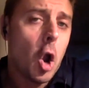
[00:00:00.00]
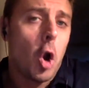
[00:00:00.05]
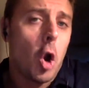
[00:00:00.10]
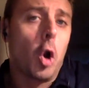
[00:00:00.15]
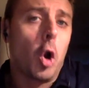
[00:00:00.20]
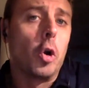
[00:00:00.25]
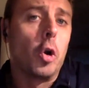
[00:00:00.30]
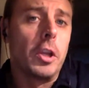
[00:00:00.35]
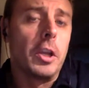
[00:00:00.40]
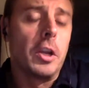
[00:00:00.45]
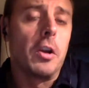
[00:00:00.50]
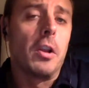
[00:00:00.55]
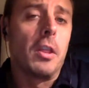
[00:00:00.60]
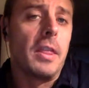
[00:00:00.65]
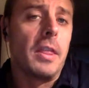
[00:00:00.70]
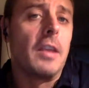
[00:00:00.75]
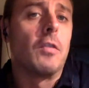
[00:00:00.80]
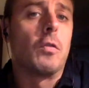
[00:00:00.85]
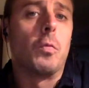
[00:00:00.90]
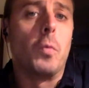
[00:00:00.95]
earlier
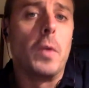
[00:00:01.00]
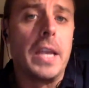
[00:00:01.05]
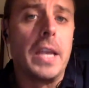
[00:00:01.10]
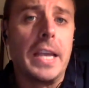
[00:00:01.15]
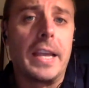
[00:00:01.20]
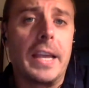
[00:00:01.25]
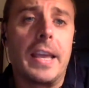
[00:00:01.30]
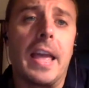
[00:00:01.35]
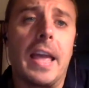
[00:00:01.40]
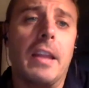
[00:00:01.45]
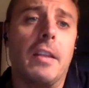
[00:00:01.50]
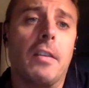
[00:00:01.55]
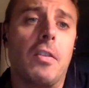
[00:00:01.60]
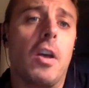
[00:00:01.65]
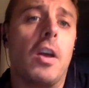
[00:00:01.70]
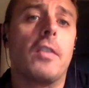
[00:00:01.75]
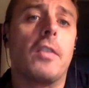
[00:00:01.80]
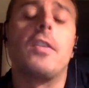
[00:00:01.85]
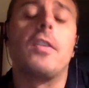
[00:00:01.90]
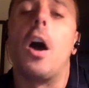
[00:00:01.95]
this week and is
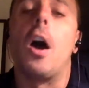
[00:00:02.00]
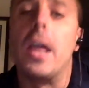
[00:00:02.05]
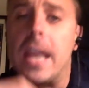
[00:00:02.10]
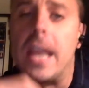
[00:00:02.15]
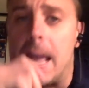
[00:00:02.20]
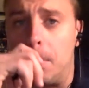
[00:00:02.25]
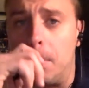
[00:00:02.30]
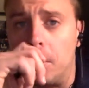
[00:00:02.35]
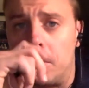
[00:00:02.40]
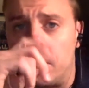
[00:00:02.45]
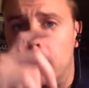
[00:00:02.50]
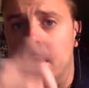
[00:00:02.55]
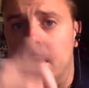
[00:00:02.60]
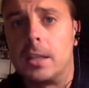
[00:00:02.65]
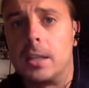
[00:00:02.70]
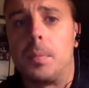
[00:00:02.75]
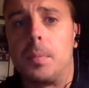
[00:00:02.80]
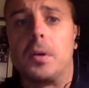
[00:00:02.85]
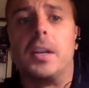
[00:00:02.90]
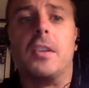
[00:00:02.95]
thus unable to
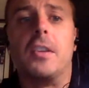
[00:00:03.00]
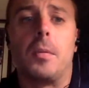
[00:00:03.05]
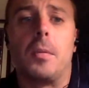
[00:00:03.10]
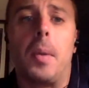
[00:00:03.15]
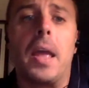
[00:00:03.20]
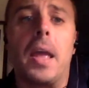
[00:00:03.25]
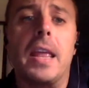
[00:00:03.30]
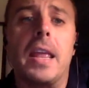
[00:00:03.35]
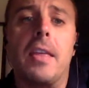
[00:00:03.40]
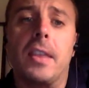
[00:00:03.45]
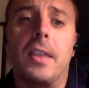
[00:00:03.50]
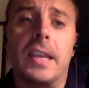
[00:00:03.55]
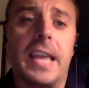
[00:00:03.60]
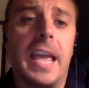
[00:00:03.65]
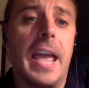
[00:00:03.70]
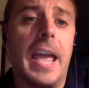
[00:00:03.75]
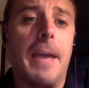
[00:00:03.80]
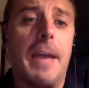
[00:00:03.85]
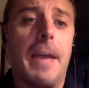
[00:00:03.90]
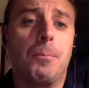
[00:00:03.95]
participate in the
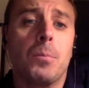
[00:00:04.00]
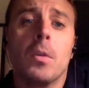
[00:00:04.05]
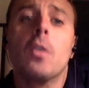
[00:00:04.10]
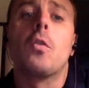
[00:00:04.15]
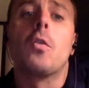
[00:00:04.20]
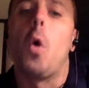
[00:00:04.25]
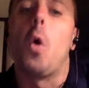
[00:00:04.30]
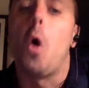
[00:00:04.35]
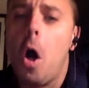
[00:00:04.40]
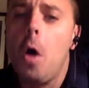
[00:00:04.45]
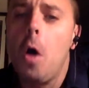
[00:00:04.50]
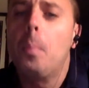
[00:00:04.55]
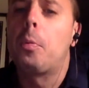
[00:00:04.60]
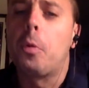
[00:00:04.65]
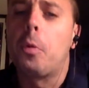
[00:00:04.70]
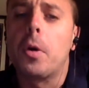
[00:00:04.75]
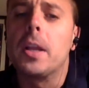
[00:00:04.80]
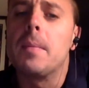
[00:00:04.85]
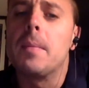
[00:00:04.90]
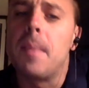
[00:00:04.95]
game. So all
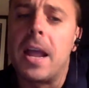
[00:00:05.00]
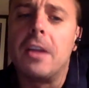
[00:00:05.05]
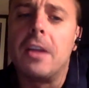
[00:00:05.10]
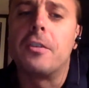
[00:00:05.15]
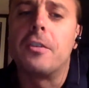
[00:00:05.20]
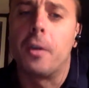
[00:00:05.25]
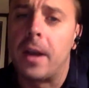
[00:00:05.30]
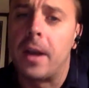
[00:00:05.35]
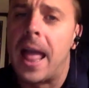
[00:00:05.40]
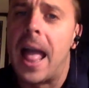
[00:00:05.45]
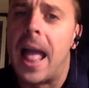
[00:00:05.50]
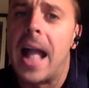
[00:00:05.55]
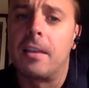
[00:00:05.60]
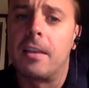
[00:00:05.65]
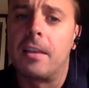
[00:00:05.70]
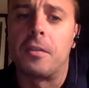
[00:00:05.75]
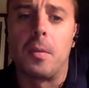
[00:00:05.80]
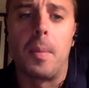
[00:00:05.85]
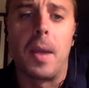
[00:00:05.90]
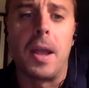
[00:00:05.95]
pretty major inactives
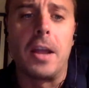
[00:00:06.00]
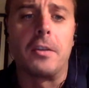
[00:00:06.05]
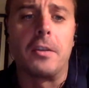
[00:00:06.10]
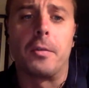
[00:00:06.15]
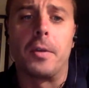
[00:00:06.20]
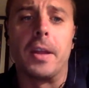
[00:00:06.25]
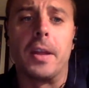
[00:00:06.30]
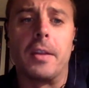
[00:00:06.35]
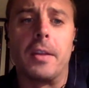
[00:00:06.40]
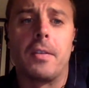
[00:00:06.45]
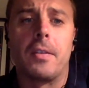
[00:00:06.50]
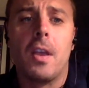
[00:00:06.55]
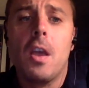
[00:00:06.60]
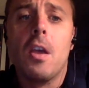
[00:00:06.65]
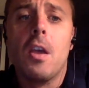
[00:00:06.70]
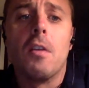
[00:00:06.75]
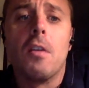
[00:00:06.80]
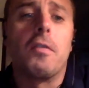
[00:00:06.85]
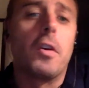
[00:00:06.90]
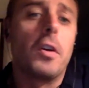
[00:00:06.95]
for the Patriots
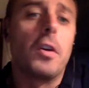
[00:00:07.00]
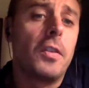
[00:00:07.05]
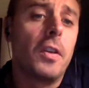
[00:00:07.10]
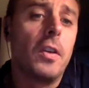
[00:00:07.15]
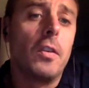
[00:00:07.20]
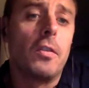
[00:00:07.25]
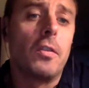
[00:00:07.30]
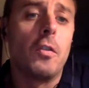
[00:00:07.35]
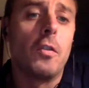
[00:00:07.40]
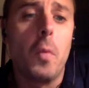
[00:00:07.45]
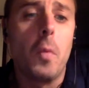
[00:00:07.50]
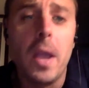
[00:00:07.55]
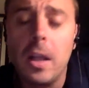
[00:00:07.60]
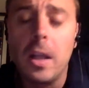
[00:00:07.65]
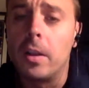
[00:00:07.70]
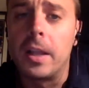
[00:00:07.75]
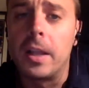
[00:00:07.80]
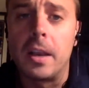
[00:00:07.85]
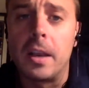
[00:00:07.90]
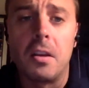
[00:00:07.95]
versus New
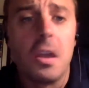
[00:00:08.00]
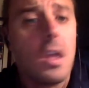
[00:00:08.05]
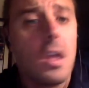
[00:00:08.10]
England.